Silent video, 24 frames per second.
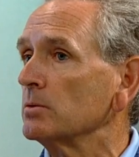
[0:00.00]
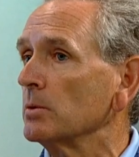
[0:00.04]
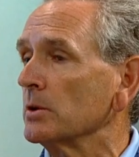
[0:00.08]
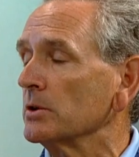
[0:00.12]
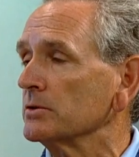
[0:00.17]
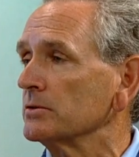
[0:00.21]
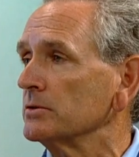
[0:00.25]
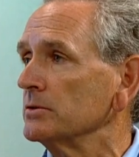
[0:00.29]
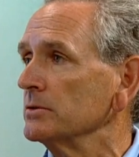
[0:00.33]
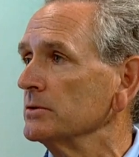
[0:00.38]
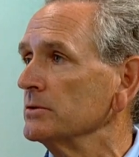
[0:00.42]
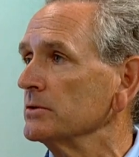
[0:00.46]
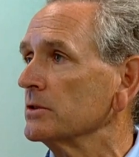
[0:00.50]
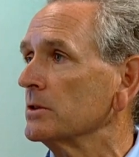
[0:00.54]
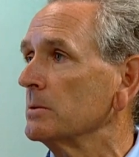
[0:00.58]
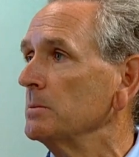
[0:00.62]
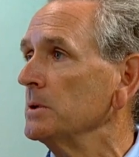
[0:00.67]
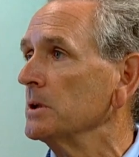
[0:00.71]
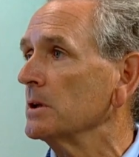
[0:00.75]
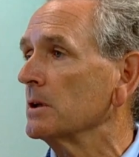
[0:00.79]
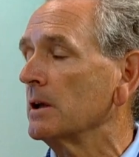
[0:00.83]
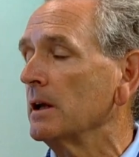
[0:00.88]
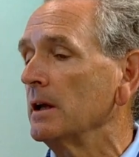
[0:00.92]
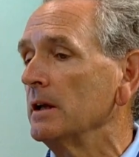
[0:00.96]
to our students,
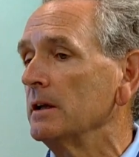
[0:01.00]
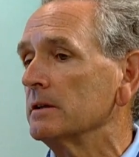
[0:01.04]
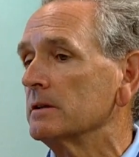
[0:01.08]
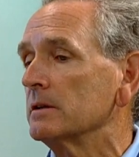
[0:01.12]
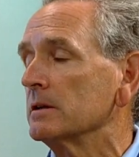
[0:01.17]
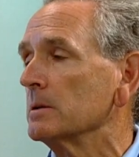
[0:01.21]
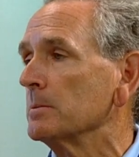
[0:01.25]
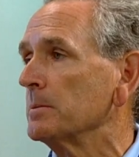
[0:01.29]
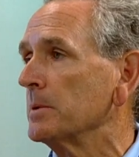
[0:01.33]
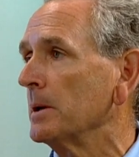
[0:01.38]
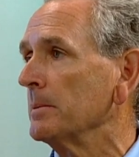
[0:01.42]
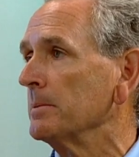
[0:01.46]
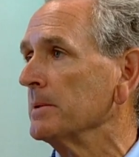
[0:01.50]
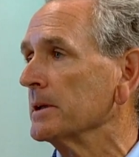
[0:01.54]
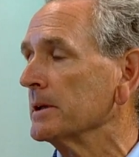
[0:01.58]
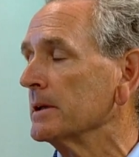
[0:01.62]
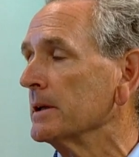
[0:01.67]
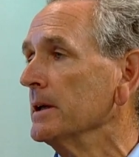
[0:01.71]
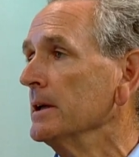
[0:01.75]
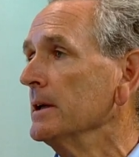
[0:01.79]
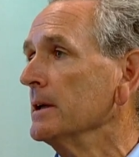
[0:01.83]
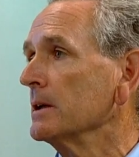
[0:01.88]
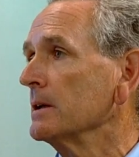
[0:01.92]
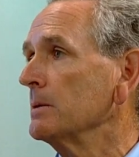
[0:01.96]
communicate it to the public,
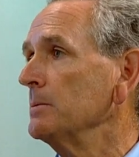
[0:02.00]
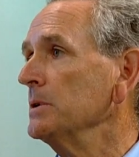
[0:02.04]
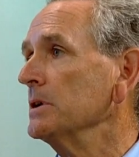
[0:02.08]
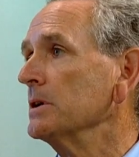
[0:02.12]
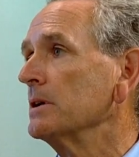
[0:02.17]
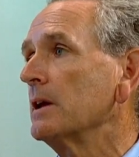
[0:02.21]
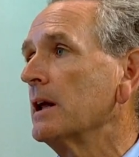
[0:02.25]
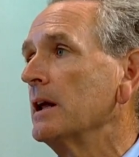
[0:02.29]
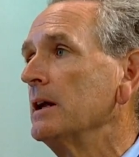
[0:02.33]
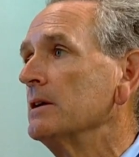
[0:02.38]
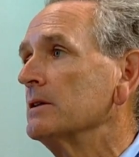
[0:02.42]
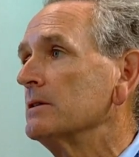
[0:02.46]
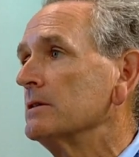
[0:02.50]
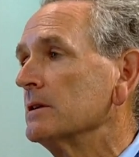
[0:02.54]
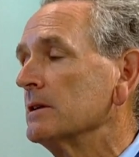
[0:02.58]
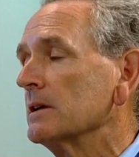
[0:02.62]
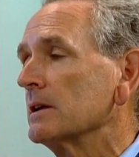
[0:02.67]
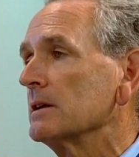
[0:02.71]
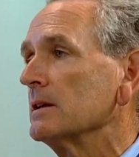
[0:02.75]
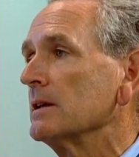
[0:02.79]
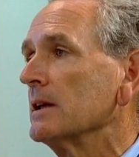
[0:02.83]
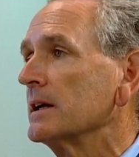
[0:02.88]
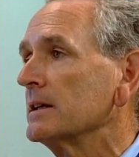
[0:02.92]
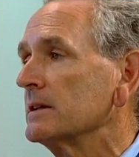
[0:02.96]
communicate it to
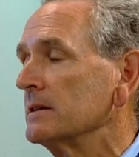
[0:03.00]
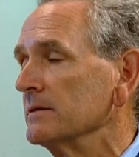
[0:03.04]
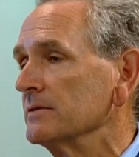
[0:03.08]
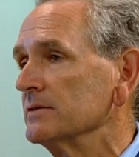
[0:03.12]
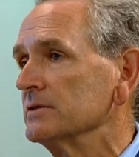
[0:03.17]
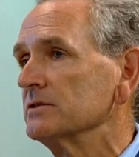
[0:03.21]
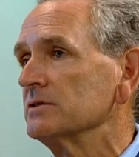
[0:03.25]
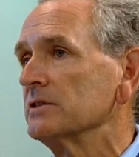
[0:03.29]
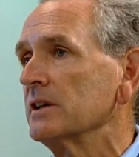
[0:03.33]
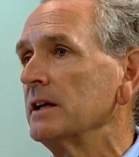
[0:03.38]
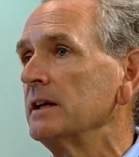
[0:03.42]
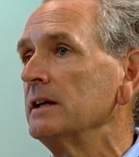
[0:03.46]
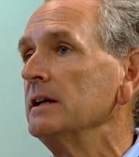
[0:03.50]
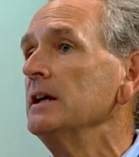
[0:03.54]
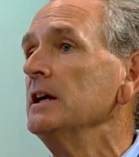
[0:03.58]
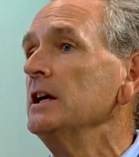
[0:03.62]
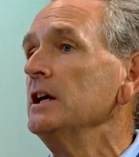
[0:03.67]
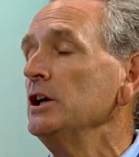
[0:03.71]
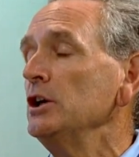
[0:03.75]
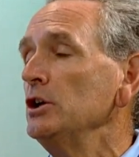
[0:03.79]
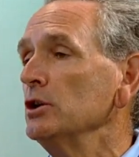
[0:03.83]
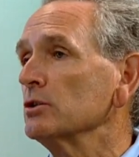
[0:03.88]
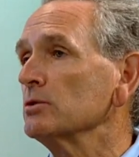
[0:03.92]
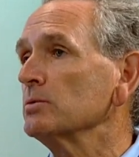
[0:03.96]
the collectives, and say,
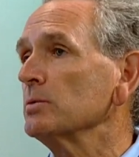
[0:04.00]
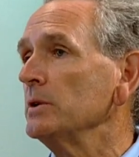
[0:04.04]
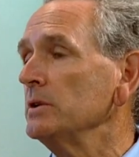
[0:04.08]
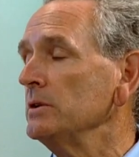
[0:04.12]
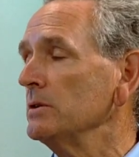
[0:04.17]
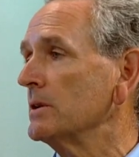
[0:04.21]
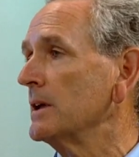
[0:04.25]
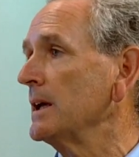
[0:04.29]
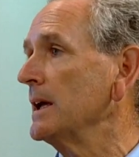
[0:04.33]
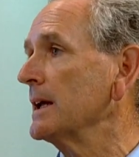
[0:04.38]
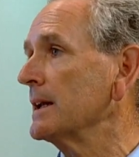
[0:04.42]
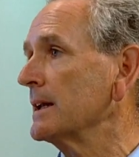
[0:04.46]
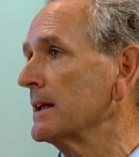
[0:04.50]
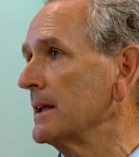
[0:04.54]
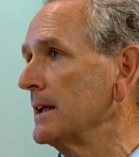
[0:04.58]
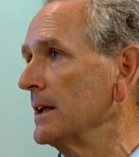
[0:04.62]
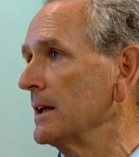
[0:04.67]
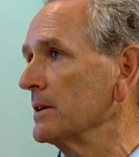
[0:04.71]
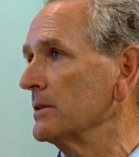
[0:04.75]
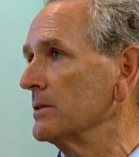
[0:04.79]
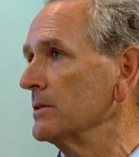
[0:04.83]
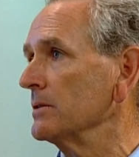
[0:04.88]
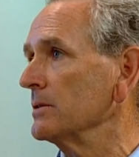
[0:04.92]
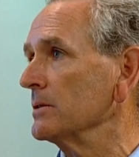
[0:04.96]
here's what you can and
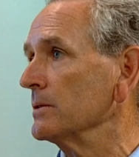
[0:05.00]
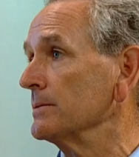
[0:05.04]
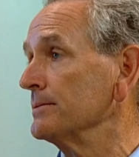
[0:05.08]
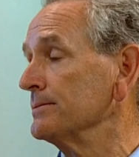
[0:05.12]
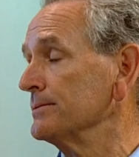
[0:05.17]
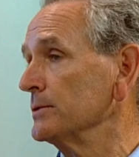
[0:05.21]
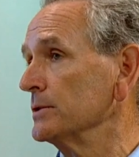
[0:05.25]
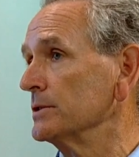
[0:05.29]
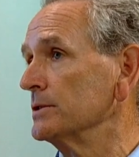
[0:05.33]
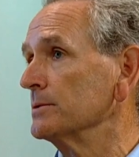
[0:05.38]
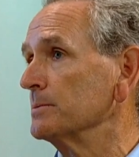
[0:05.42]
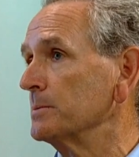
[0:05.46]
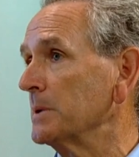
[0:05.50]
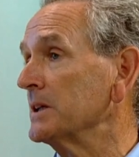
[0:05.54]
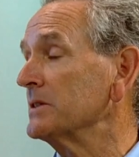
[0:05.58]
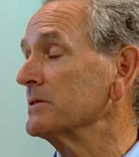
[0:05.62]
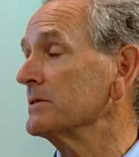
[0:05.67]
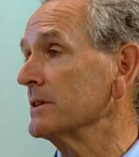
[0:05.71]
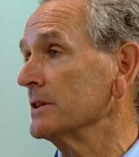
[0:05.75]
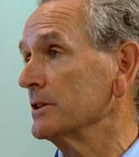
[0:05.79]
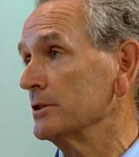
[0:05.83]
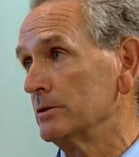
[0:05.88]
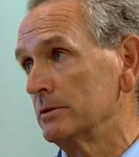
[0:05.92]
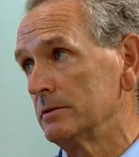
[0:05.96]
can't do, which is
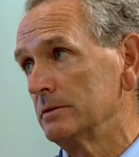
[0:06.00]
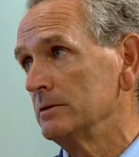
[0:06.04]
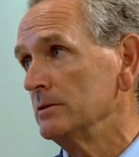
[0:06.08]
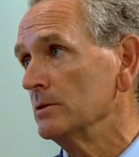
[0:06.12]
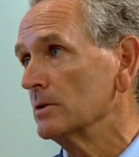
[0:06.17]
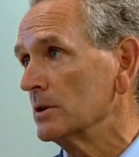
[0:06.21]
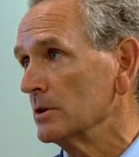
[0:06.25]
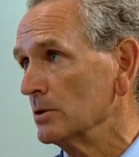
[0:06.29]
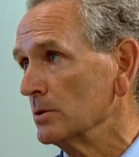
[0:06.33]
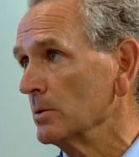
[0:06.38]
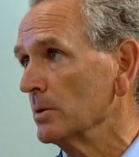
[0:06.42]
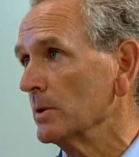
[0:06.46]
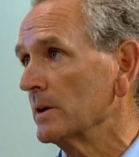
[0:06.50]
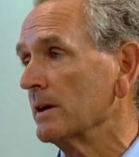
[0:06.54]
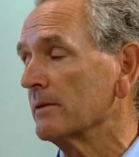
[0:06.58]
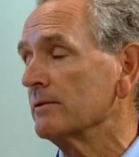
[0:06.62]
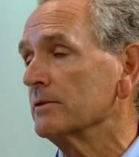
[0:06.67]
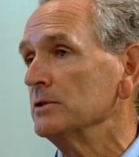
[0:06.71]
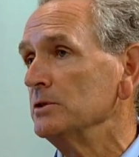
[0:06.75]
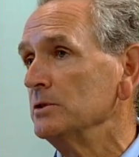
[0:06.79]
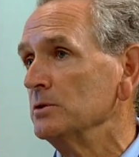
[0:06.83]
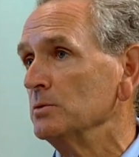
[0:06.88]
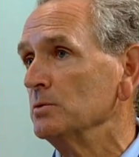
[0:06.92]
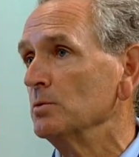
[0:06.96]
basically you can do
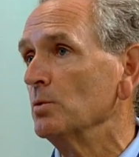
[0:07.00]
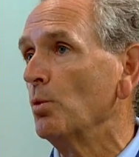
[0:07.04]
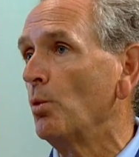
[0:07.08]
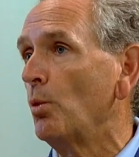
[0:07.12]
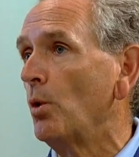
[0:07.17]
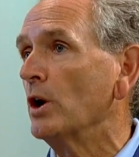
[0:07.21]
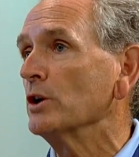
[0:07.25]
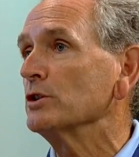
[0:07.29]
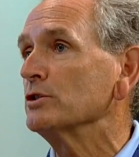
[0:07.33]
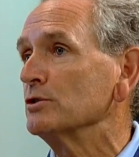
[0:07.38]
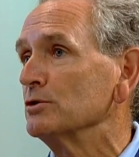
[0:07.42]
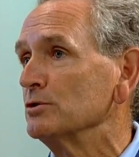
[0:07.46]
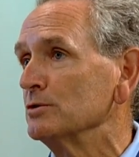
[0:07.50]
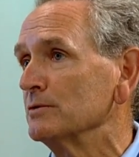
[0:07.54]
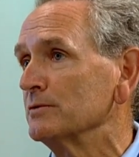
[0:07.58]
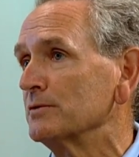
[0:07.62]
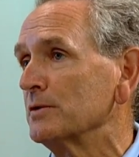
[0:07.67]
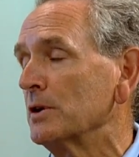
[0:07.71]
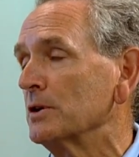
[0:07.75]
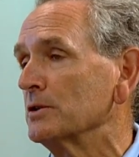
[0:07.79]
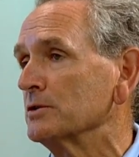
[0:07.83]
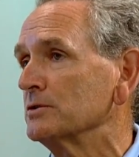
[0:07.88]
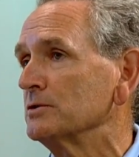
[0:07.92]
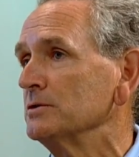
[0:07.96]
whatever you want to do
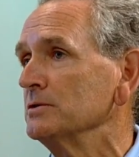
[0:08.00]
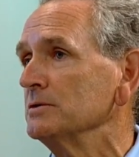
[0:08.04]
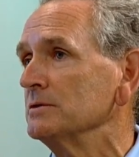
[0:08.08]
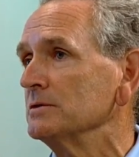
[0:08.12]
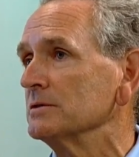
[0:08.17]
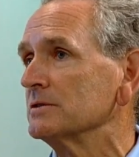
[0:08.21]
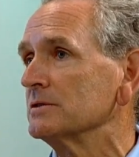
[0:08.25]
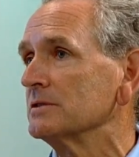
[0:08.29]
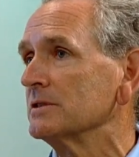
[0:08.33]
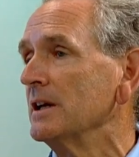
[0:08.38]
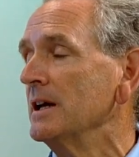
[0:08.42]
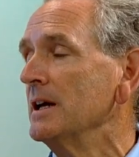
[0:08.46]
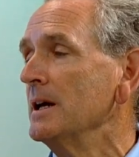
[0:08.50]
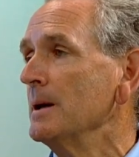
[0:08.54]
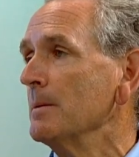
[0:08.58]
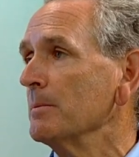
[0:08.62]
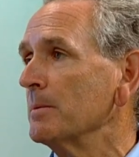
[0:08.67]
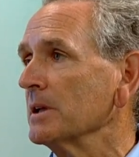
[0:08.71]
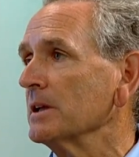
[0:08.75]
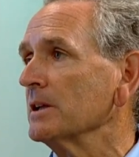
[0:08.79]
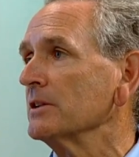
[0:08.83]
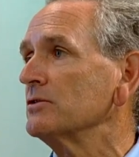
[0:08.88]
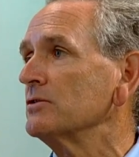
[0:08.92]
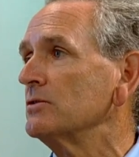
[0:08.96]
for our students,
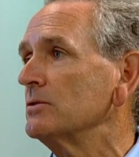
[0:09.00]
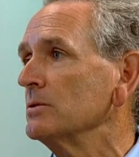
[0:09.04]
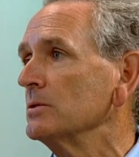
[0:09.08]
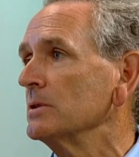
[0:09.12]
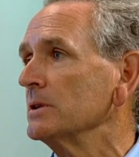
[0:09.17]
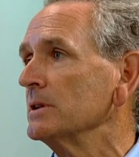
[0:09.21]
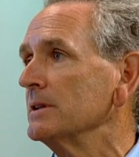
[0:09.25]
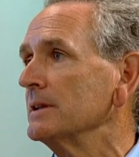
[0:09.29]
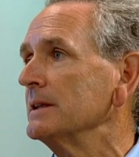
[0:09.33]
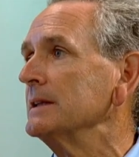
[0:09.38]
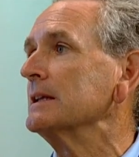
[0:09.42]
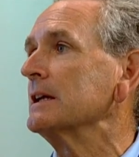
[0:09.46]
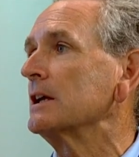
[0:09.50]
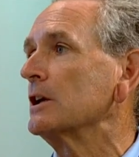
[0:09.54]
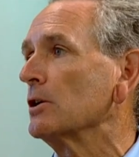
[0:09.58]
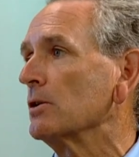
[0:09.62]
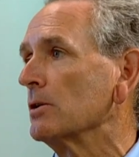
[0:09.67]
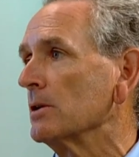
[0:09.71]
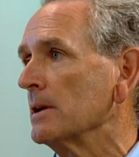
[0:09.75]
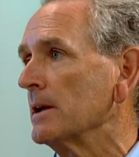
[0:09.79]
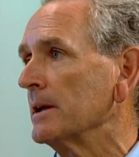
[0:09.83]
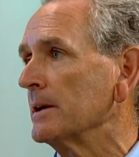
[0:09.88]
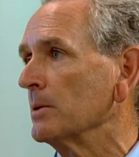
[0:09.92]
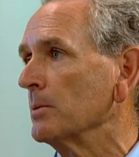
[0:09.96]
but let's do it in the
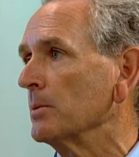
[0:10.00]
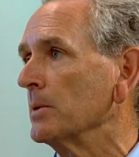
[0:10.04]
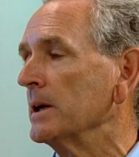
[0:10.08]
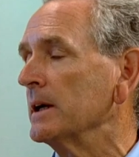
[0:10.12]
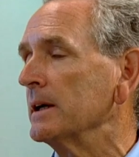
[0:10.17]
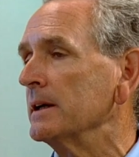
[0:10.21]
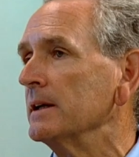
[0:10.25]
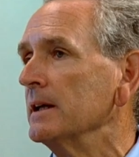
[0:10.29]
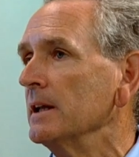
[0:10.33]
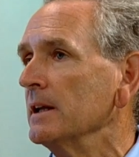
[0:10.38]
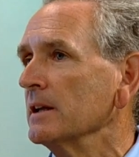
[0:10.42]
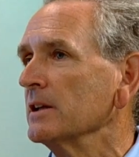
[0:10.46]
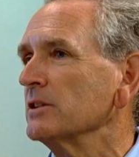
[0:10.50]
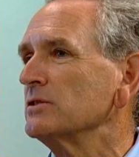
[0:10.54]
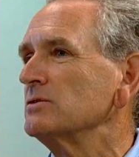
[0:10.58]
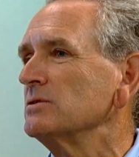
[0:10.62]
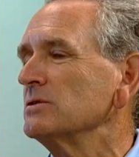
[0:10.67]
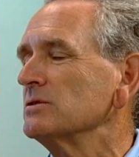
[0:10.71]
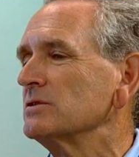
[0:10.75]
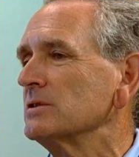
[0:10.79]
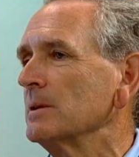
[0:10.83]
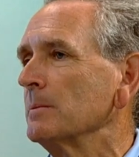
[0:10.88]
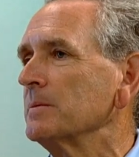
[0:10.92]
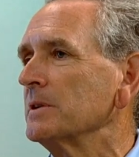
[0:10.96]
Carolina way. Let's
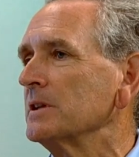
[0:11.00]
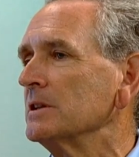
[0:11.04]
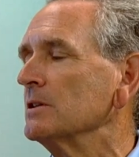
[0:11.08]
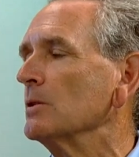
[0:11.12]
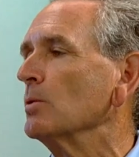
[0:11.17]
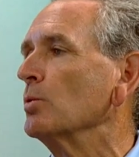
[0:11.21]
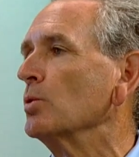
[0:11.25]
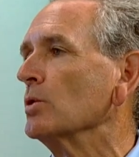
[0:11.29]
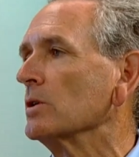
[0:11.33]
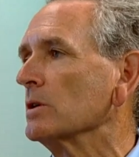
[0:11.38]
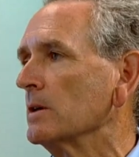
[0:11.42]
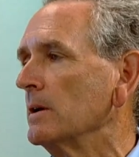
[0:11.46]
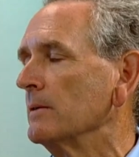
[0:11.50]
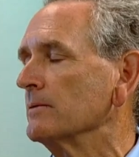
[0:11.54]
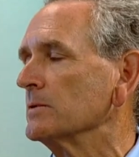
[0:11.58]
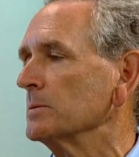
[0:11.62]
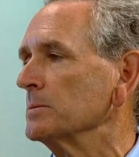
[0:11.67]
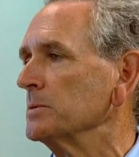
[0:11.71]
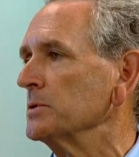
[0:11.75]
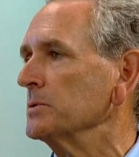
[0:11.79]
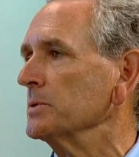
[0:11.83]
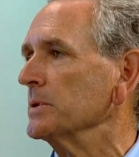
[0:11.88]
do something that we're comfortable